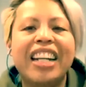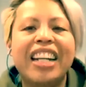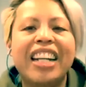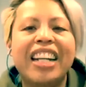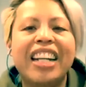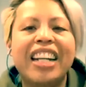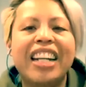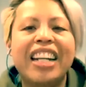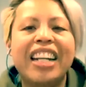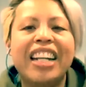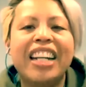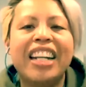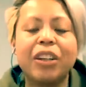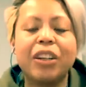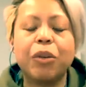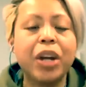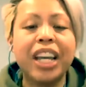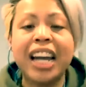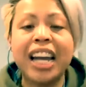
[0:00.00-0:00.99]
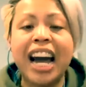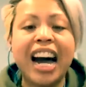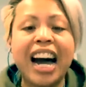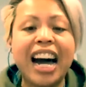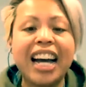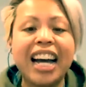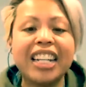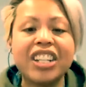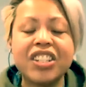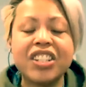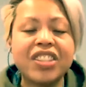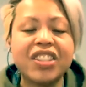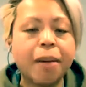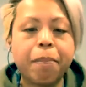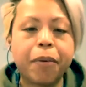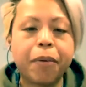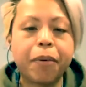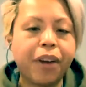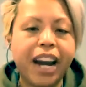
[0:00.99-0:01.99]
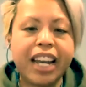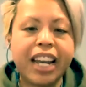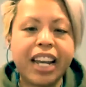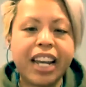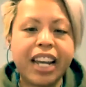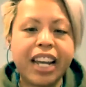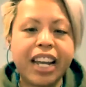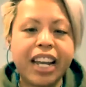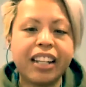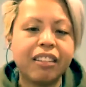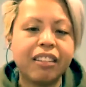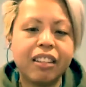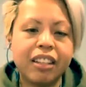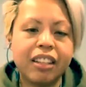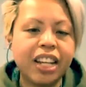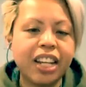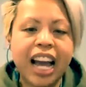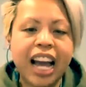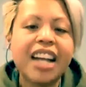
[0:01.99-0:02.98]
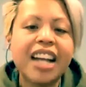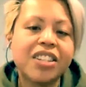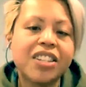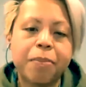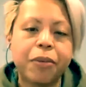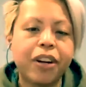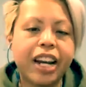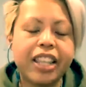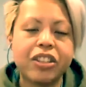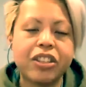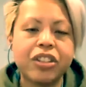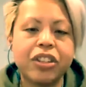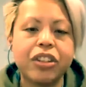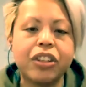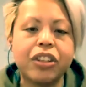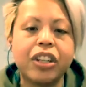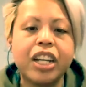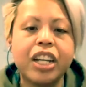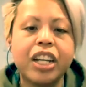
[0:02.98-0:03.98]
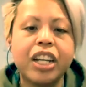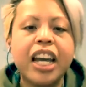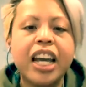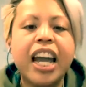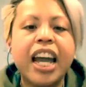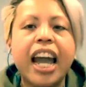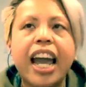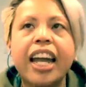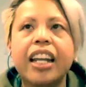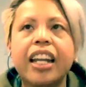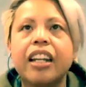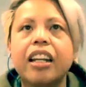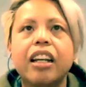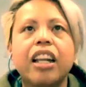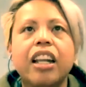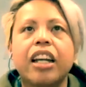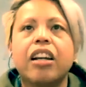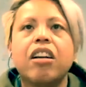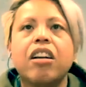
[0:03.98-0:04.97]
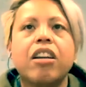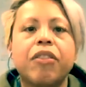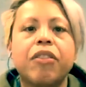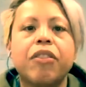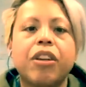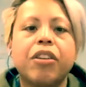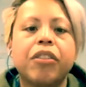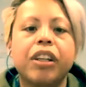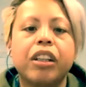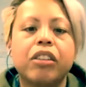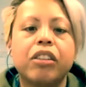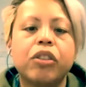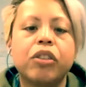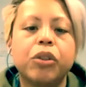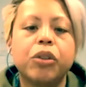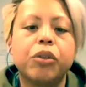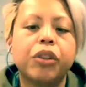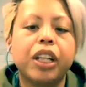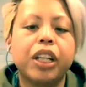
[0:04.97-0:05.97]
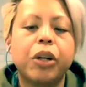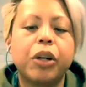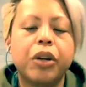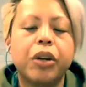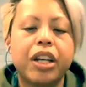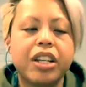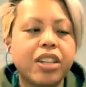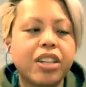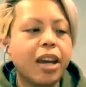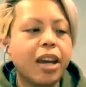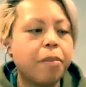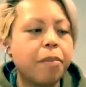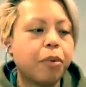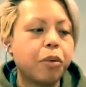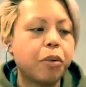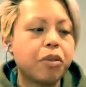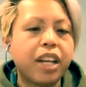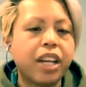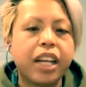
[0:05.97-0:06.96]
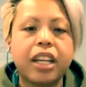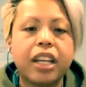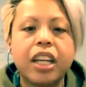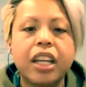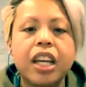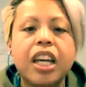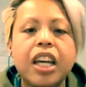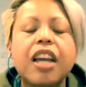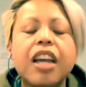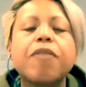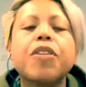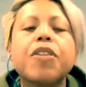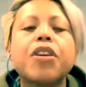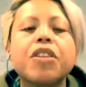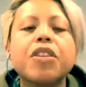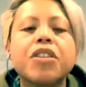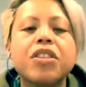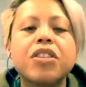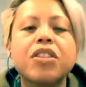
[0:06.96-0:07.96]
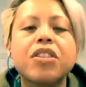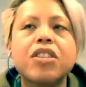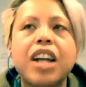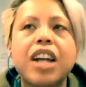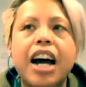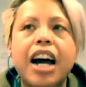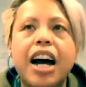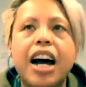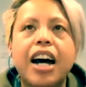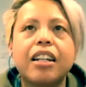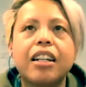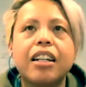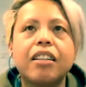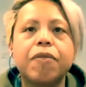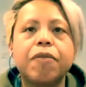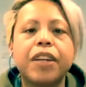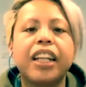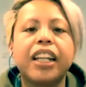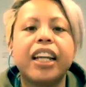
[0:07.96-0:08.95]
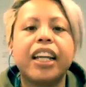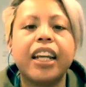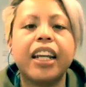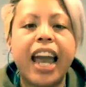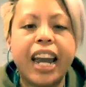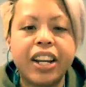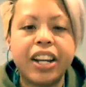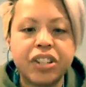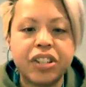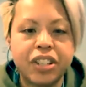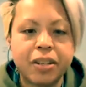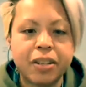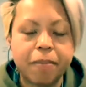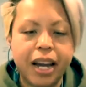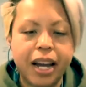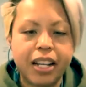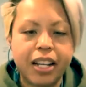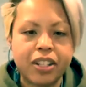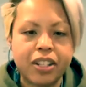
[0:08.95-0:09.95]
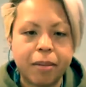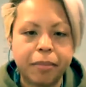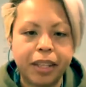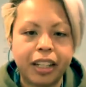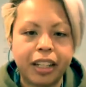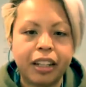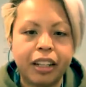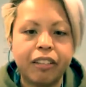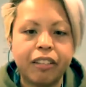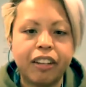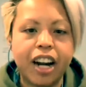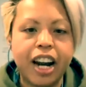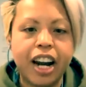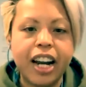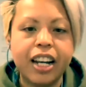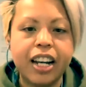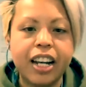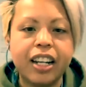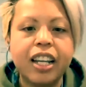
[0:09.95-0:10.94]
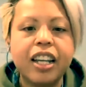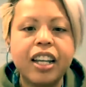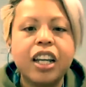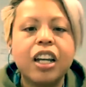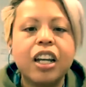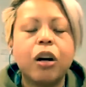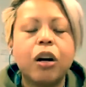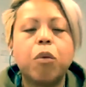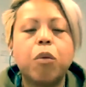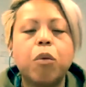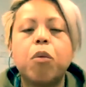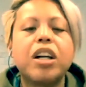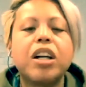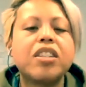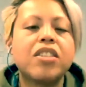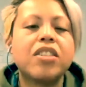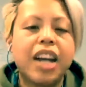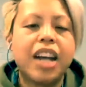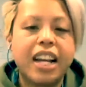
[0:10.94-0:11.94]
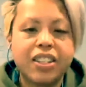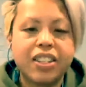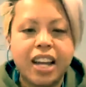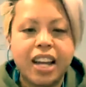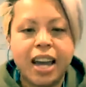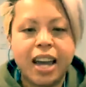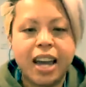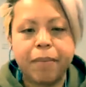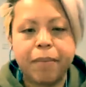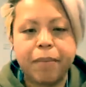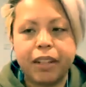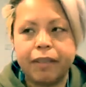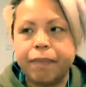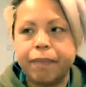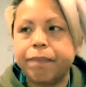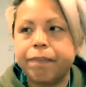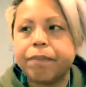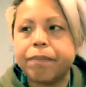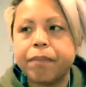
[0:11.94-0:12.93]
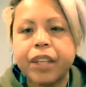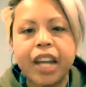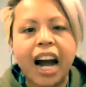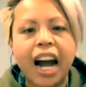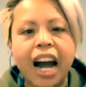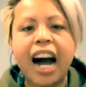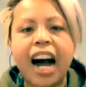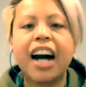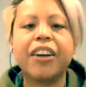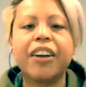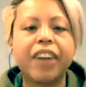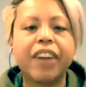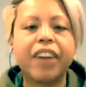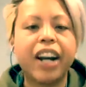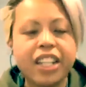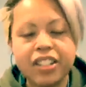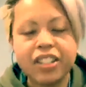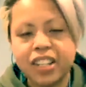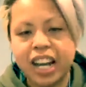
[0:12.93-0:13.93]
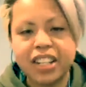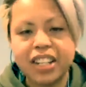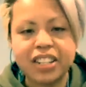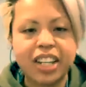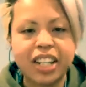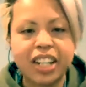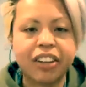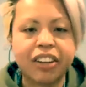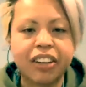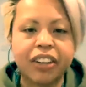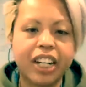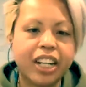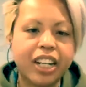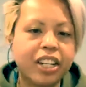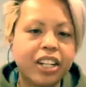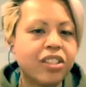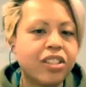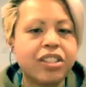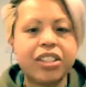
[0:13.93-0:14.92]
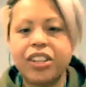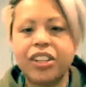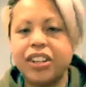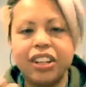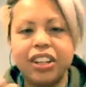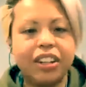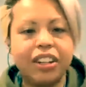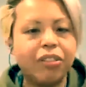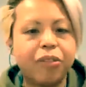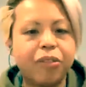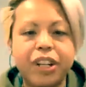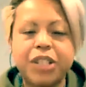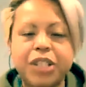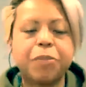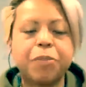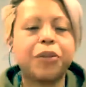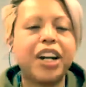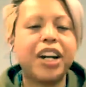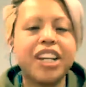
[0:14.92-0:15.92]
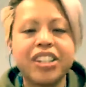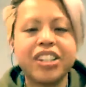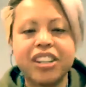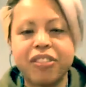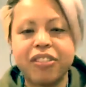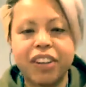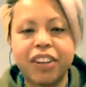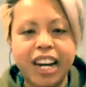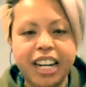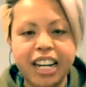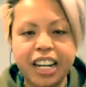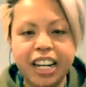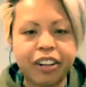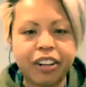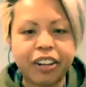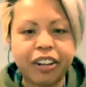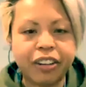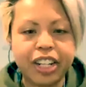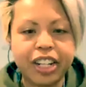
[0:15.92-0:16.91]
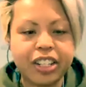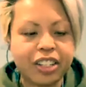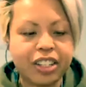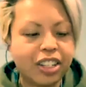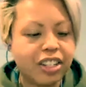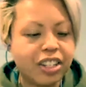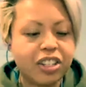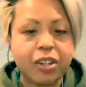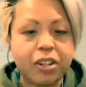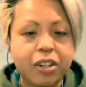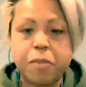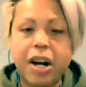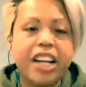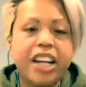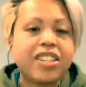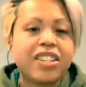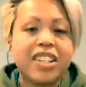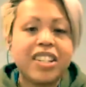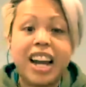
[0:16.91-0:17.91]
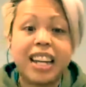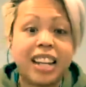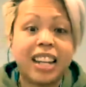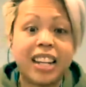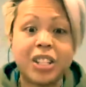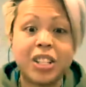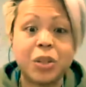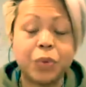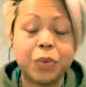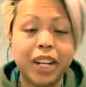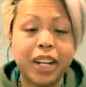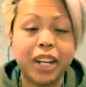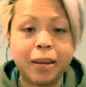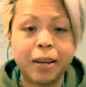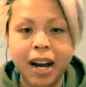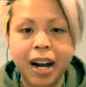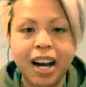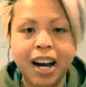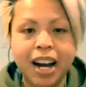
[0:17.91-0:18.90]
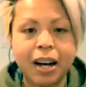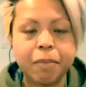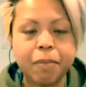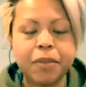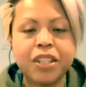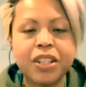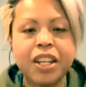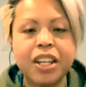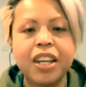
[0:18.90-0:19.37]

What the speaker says: And so we can't separate. You can't separate the two. And like, I'll give you two really examples. Like, if you start feeling anxious about something, right? What starts to happen? Your heart rate starts to increase, your respiration rate increases, you might start getting sweaty palms.